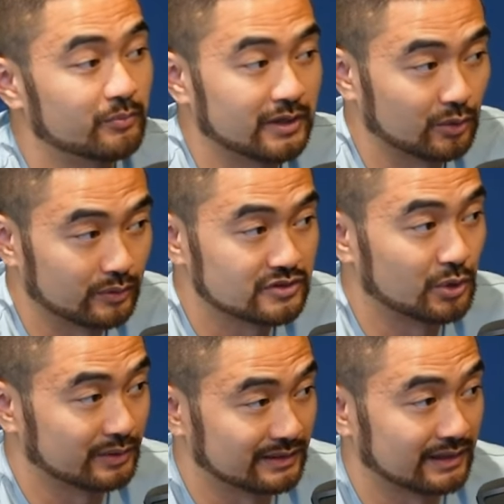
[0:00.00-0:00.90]
being with
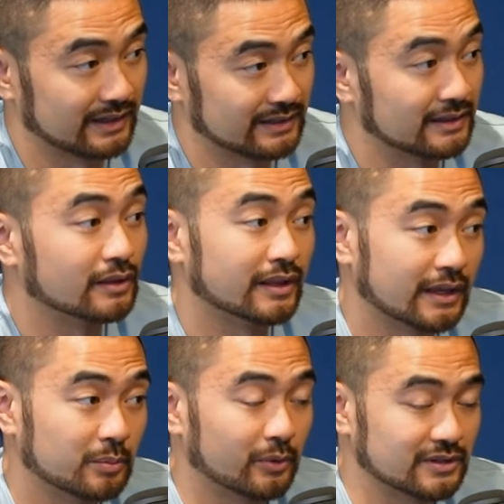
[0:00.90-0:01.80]
Tony Lin and
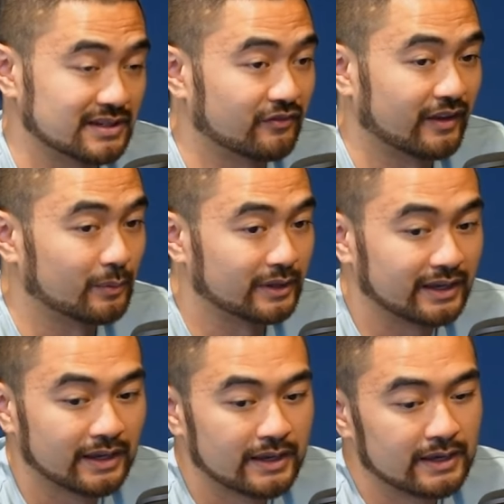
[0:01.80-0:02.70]
Link Multifamily,
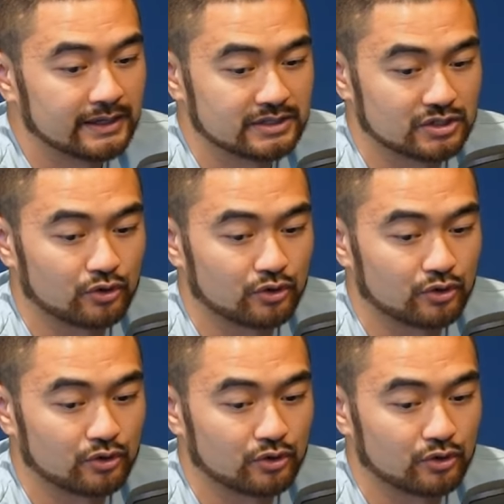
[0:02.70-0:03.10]
it's a